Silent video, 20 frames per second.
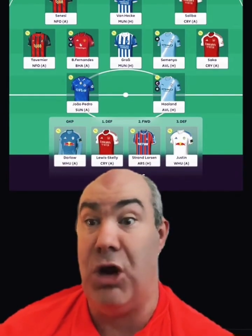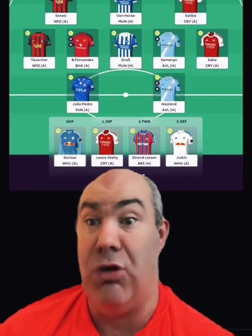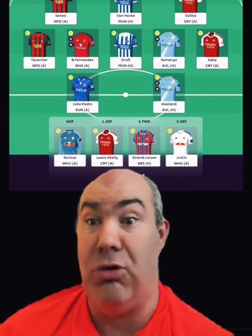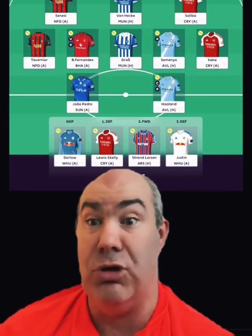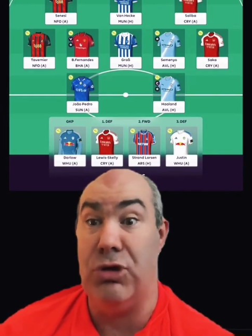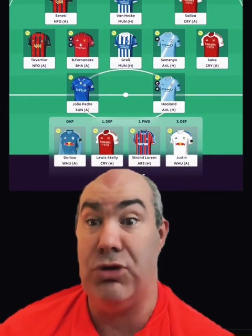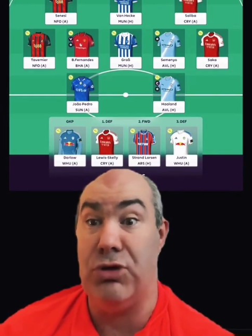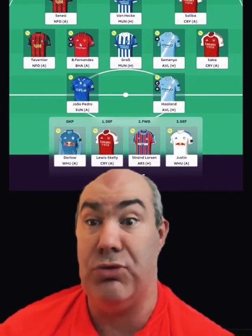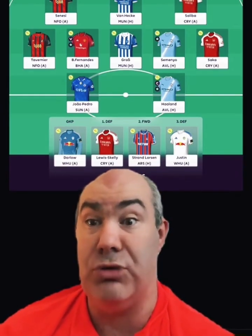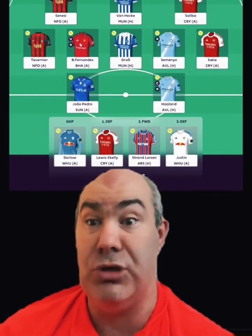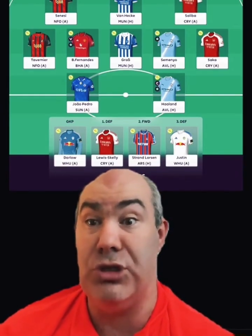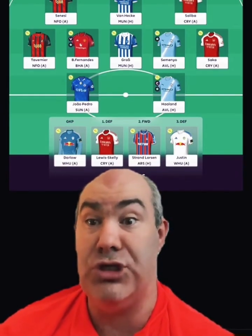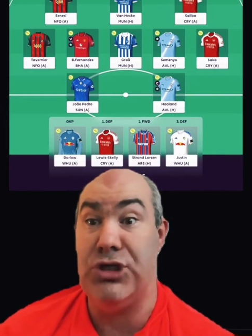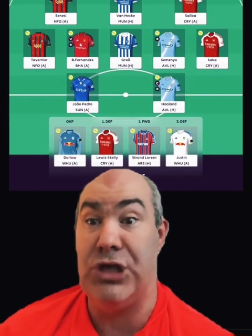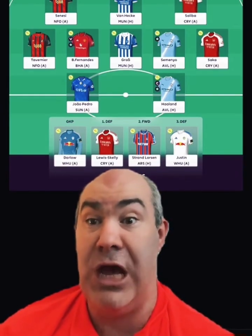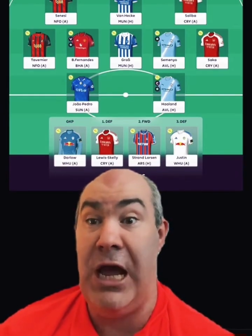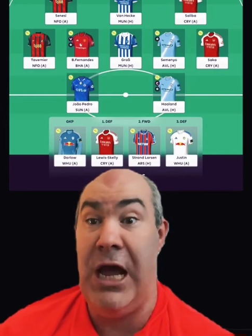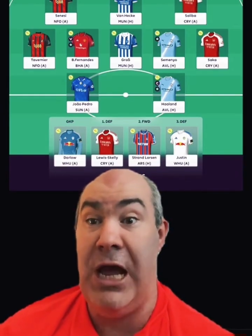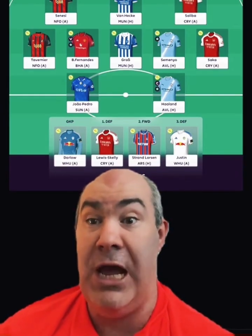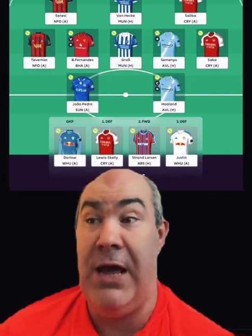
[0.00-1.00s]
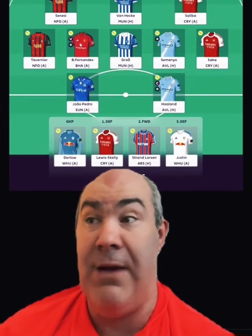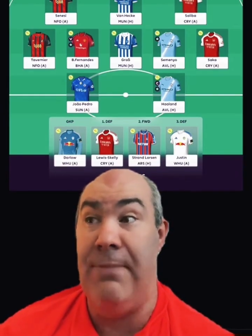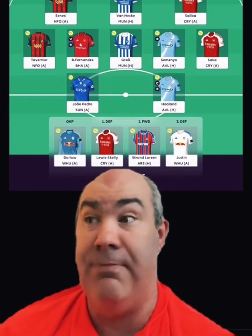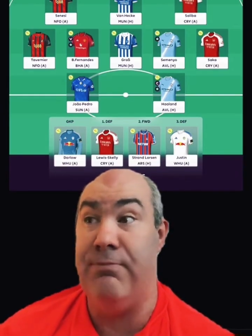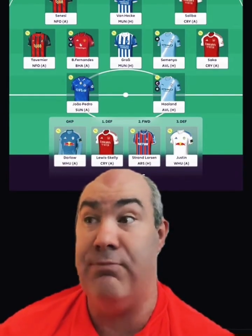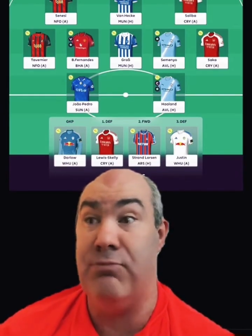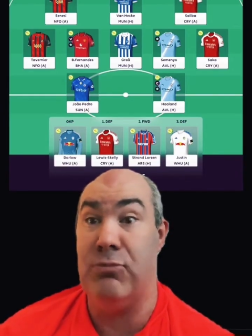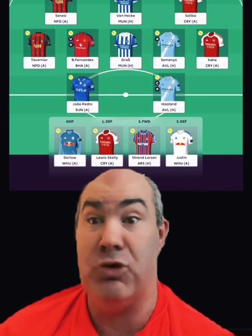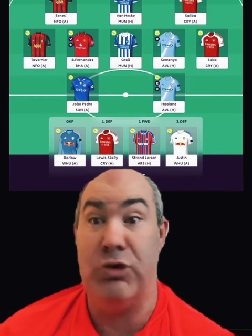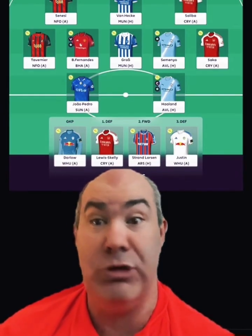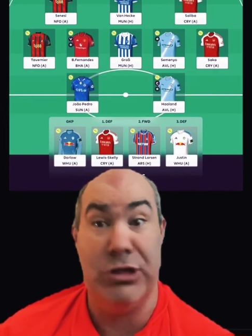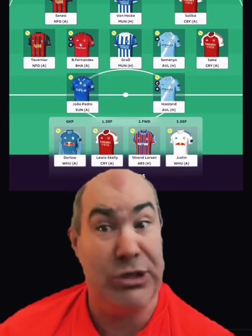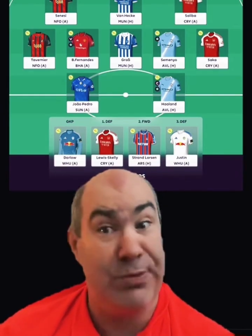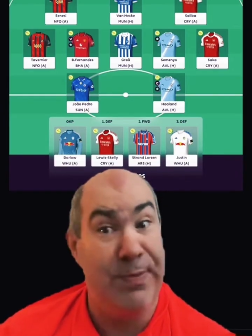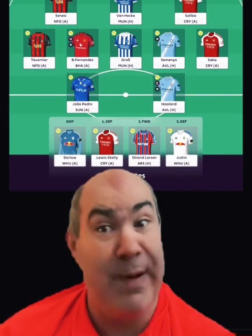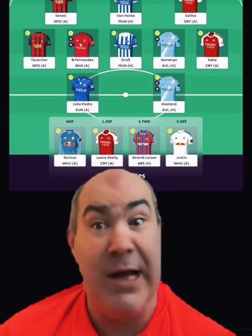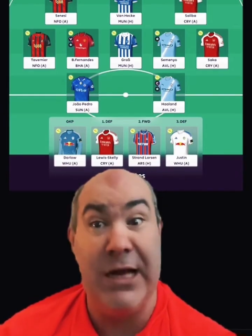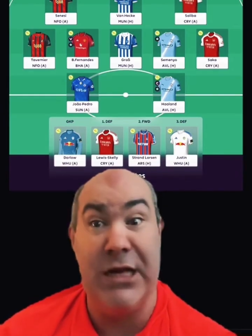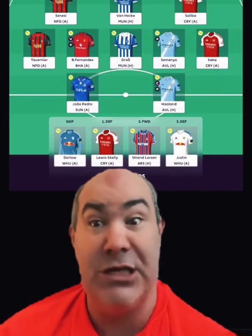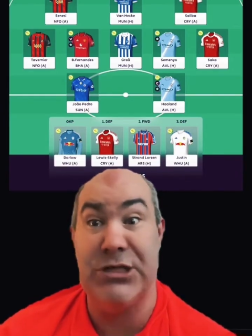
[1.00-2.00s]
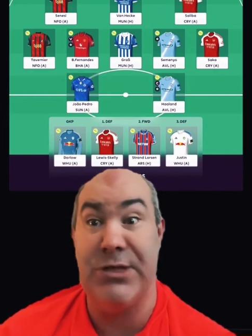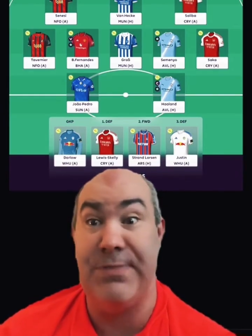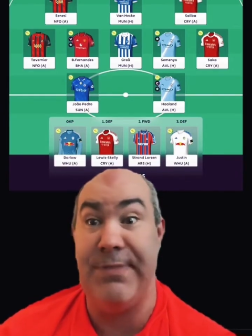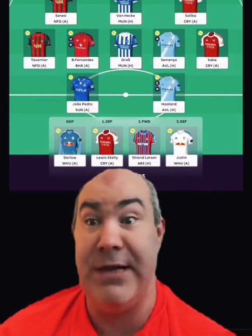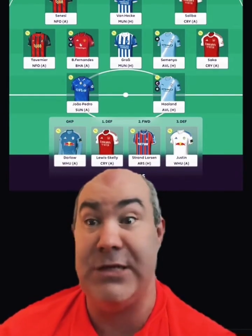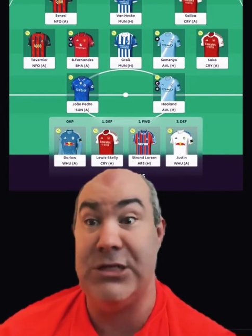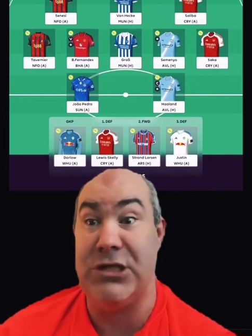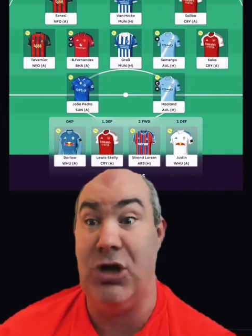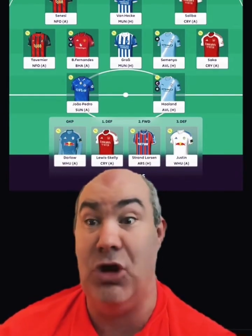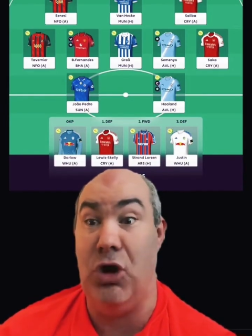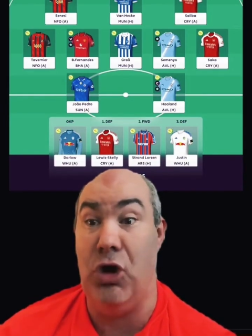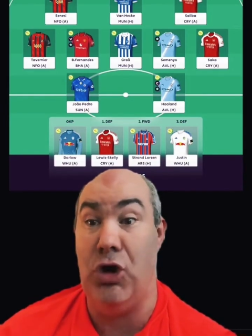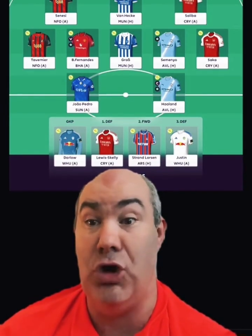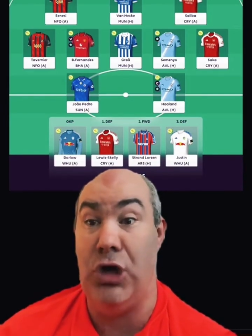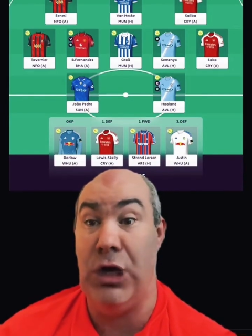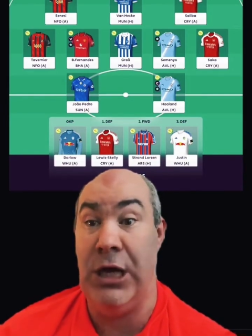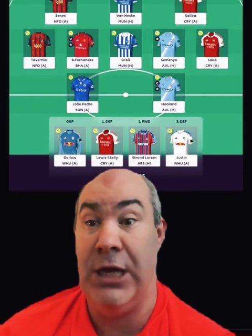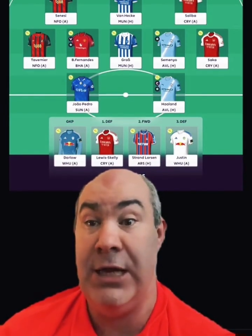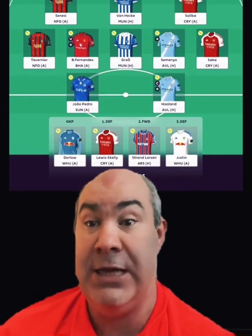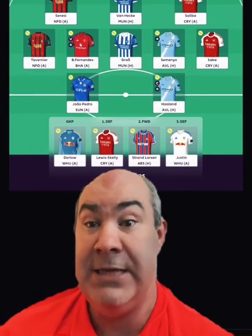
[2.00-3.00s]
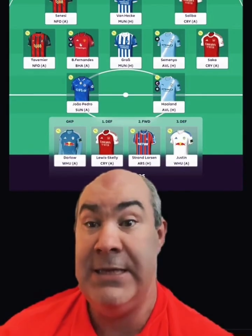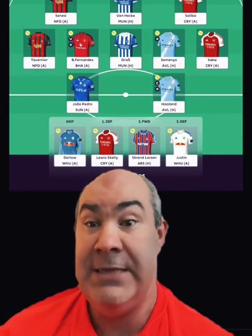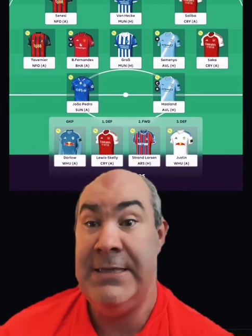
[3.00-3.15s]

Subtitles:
want to wish Crystal Palace the best of luck